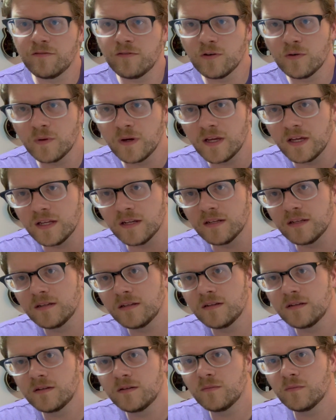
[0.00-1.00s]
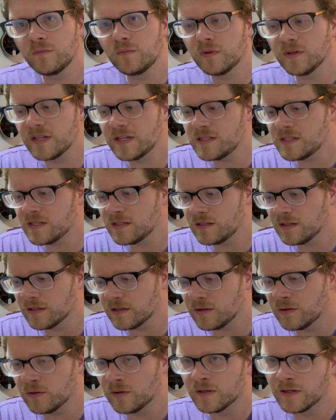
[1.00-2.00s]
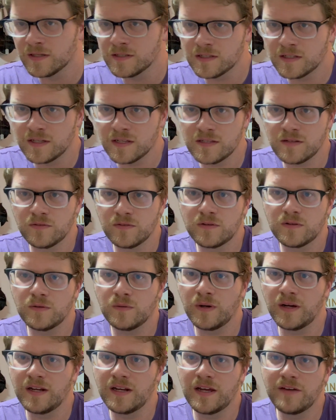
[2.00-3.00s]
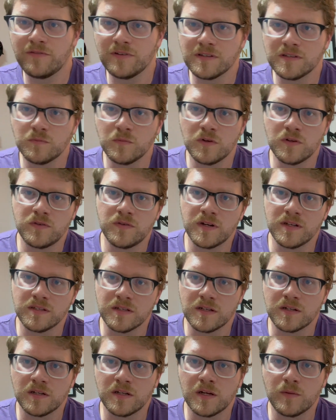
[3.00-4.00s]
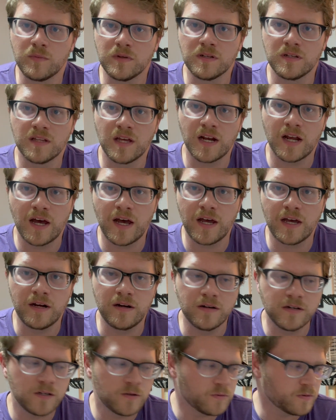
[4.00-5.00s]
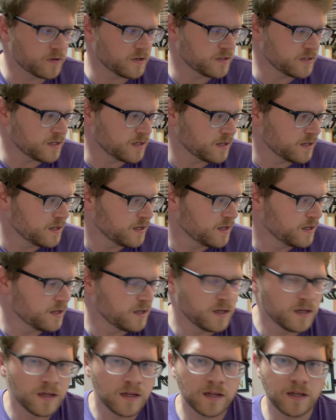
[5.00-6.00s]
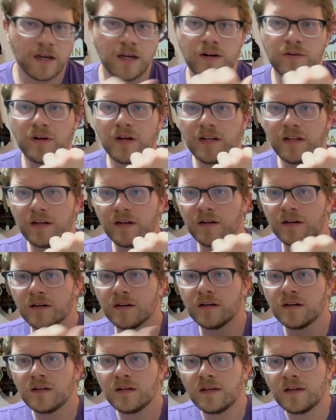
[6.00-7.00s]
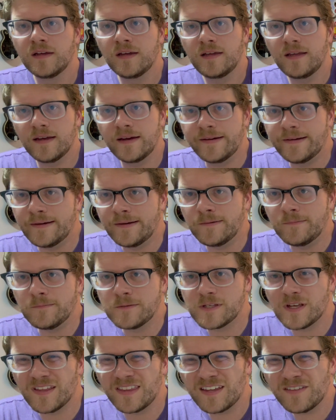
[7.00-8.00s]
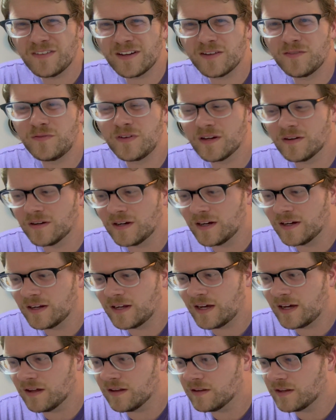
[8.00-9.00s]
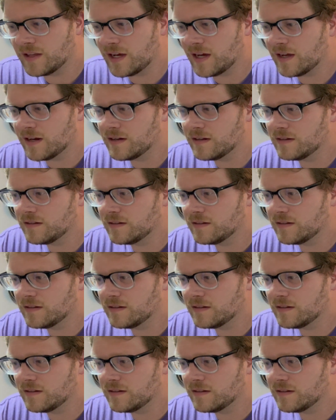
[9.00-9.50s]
the way it bleeds into the chorus. It doesn't quite have a smooth transition up into that high energy portion, kind of right here. So I think if I can figure out how that